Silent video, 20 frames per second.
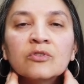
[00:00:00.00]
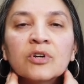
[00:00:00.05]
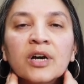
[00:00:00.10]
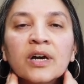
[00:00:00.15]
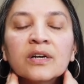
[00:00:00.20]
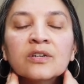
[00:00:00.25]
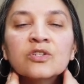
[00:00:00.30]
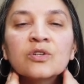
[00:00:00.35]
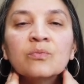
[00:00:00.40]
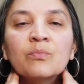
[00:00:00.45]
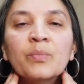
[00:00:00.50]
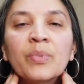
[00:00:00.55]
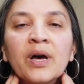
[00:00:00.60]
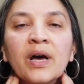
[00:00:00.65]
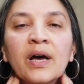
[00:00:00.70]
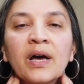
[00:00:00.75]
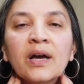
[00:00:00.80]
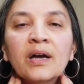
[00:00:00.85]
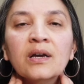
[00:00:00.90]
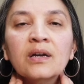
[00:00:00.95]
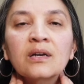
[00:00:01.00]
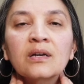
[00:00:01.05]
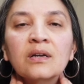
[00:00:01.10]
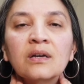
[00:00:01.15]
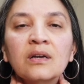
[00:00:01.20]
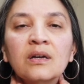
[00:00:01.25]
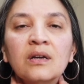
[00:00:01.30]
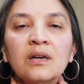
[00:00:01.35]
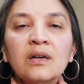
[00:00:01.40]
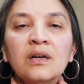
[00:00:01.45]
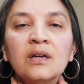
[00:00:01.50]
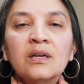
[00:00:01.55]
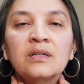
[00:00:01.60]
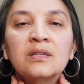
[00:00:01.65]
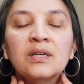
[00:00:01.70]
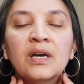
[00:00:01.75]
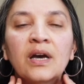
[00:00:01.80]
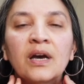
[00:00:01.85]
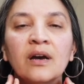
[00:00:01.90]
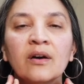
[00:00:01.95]
Traction back
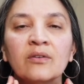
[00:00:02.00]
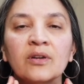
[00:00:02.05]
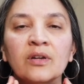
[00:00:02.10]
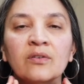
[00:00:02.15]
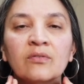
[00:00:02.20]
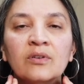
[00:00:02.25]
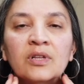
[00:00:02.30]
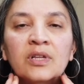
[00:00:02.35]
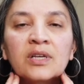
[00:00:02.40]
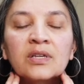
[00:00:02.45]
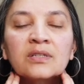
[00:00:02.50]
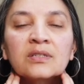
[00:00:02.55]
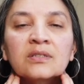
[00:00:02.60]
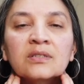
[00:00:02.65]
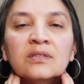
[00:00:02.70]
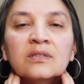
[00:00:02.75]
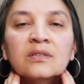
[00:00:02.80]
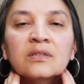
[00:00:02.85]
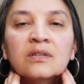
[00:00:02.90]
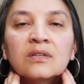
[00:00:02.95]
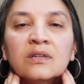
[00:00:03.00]
and down and release.